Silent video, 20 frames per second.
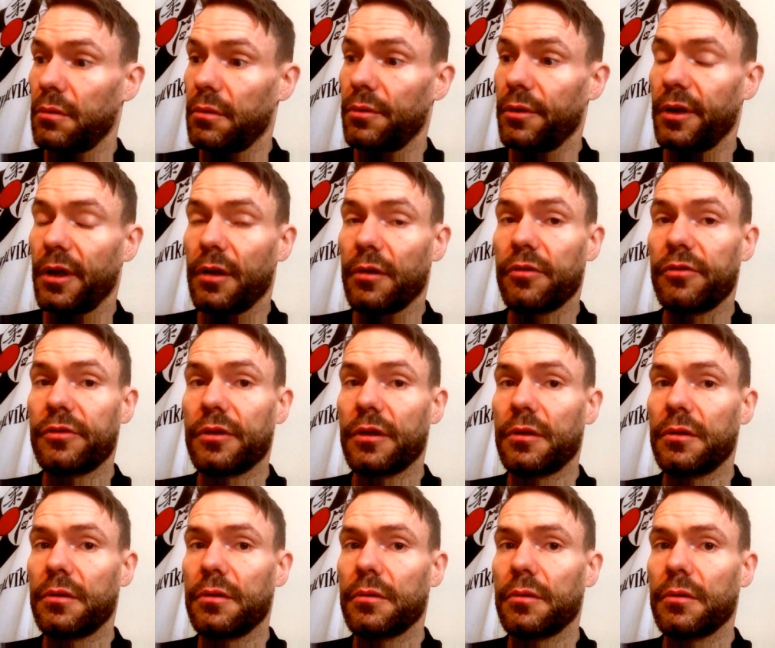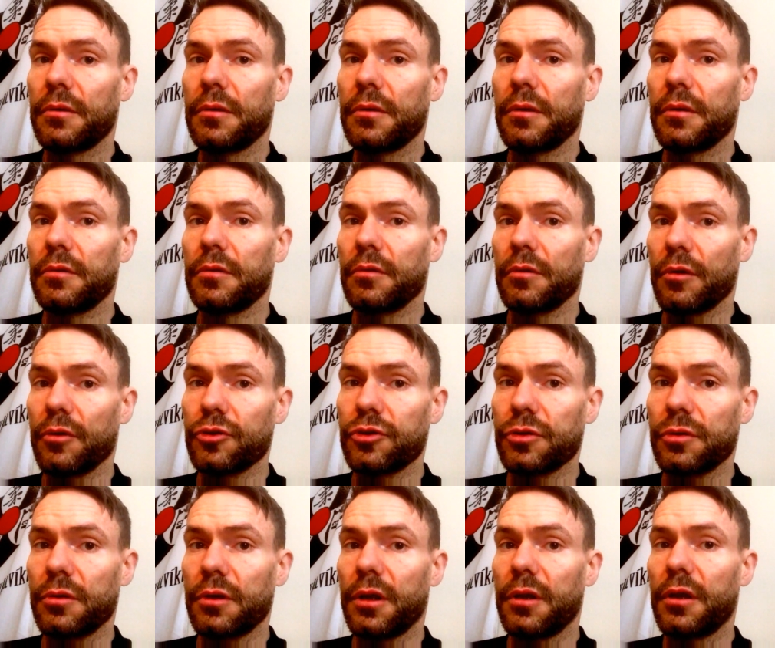the innocent, to those
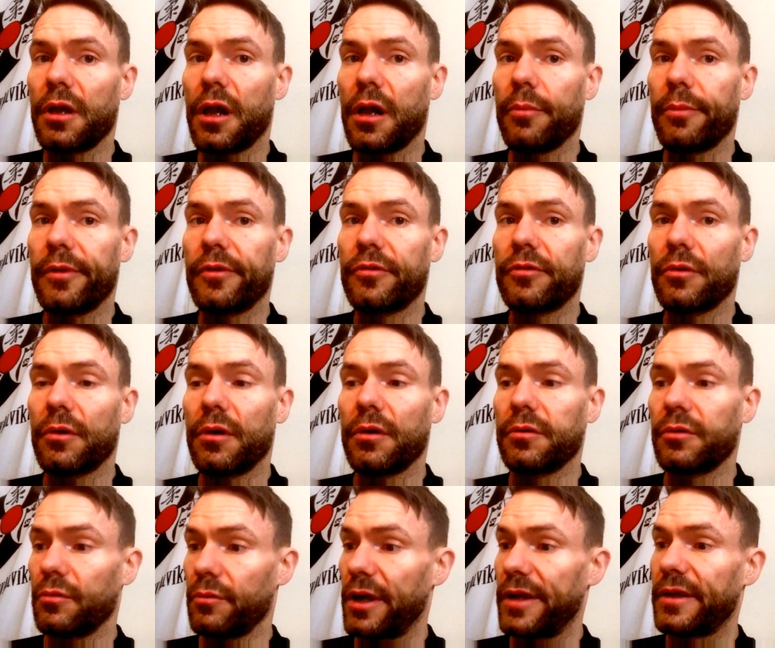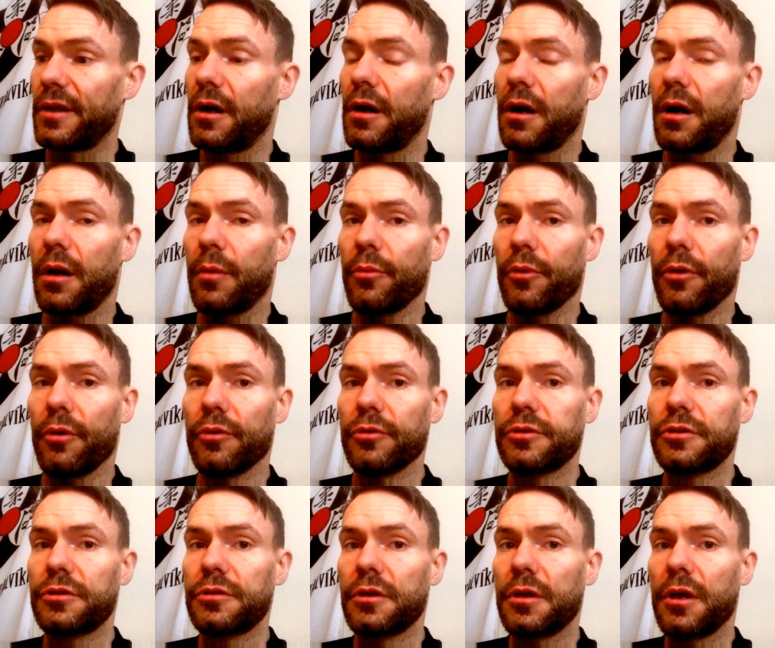who need help and so on, to not harm
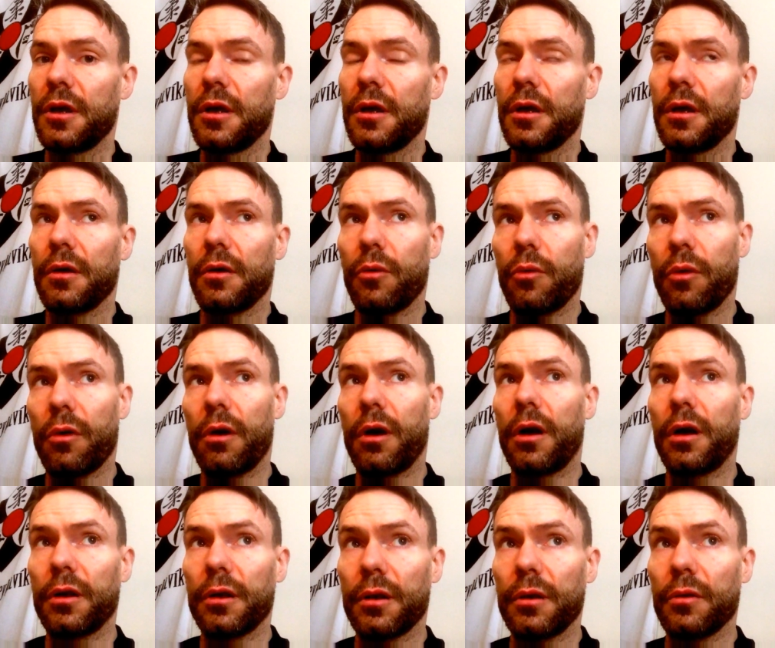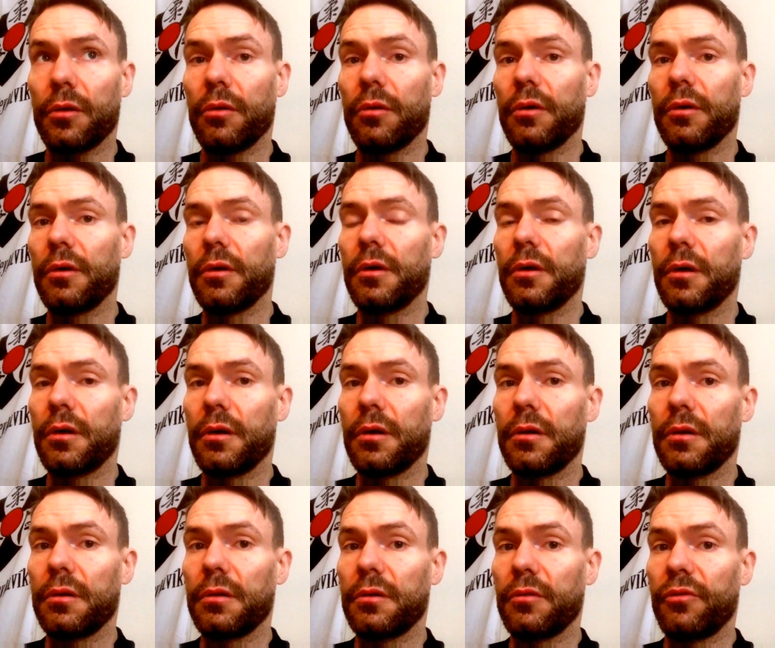those who are, you
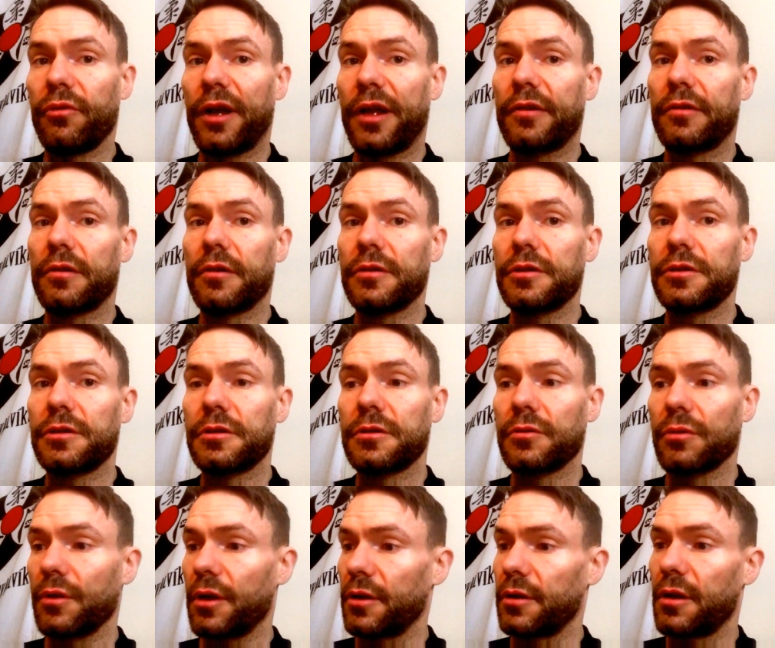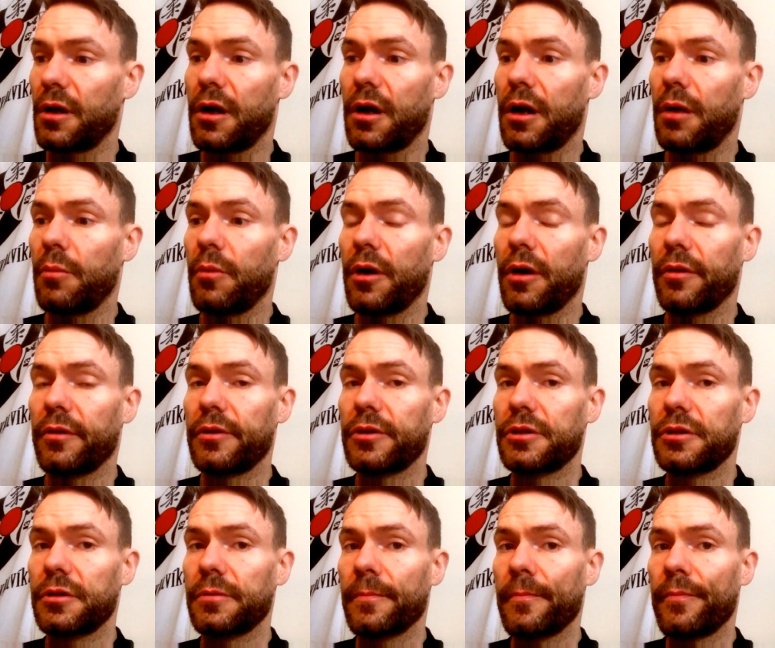know, defenseless, to not harm
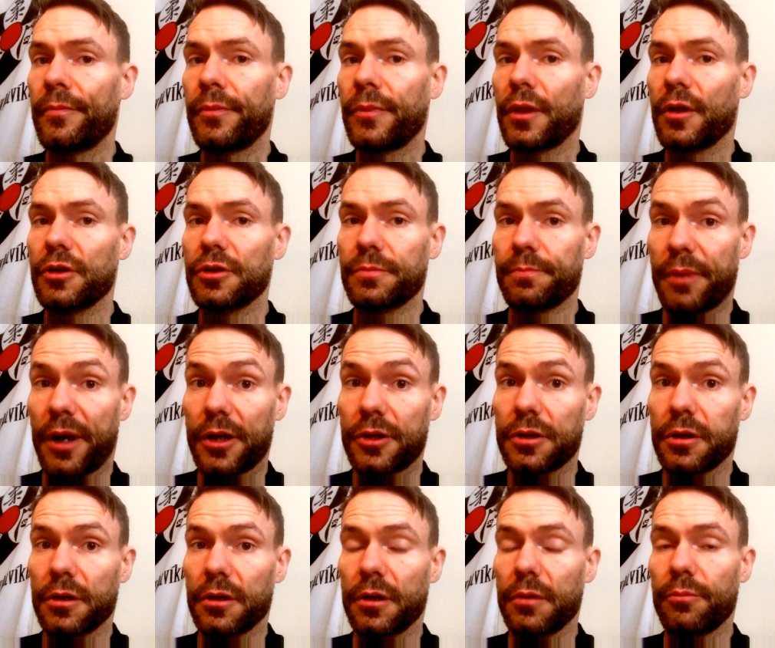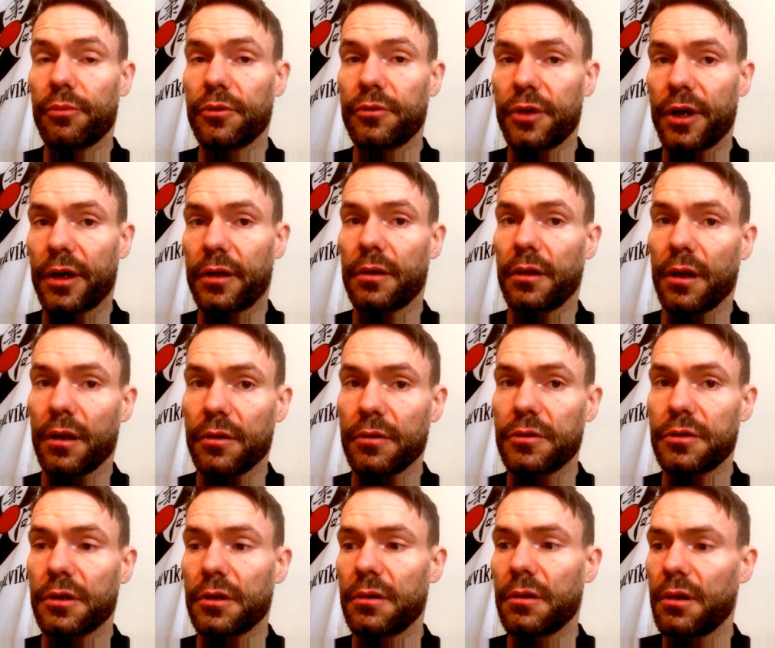others, especially protect the
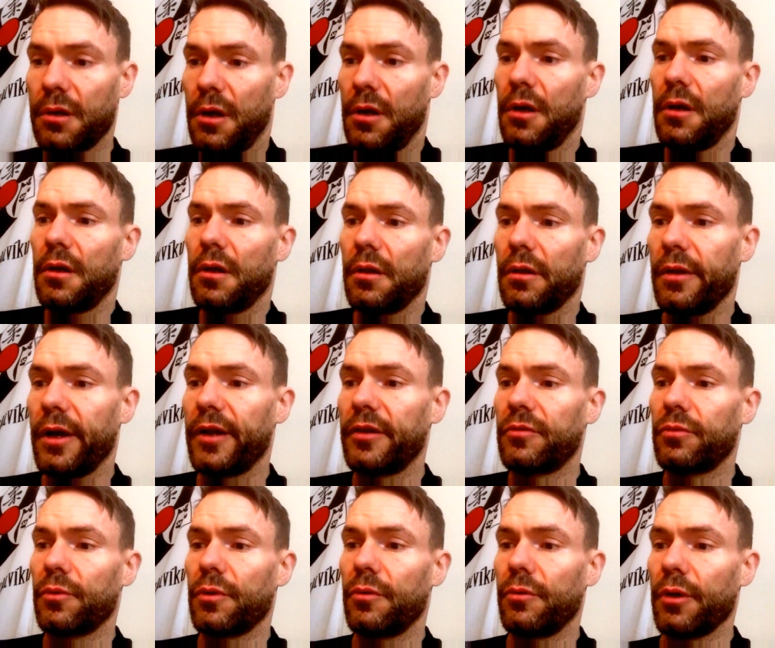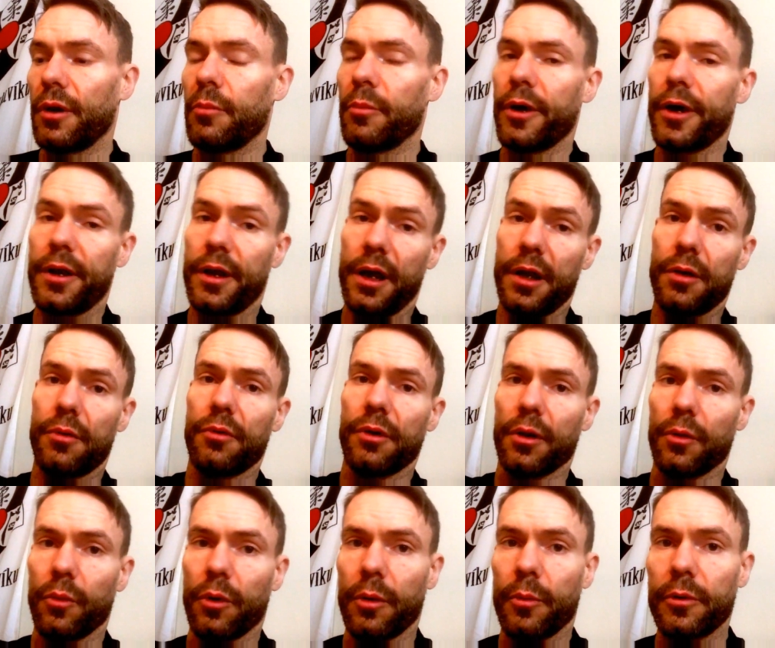innocent. That's what a real man and a
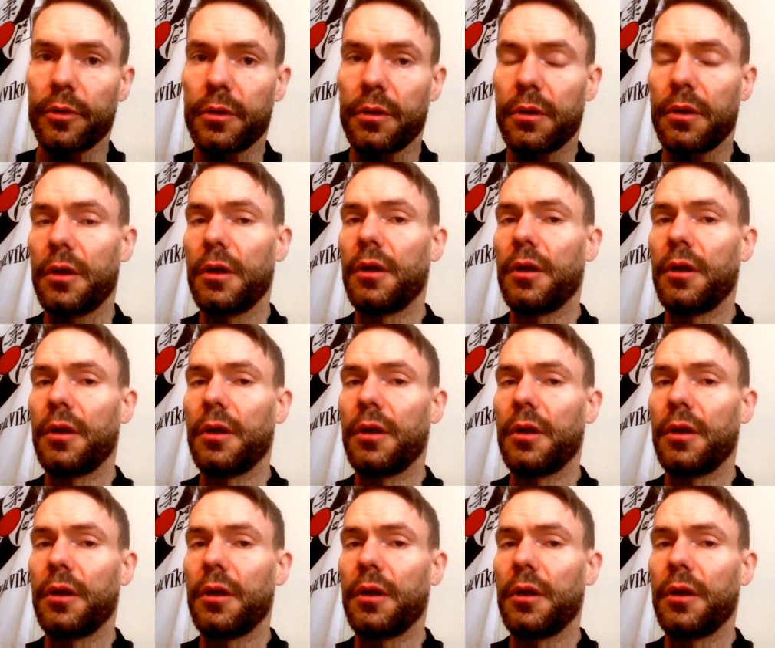real woman,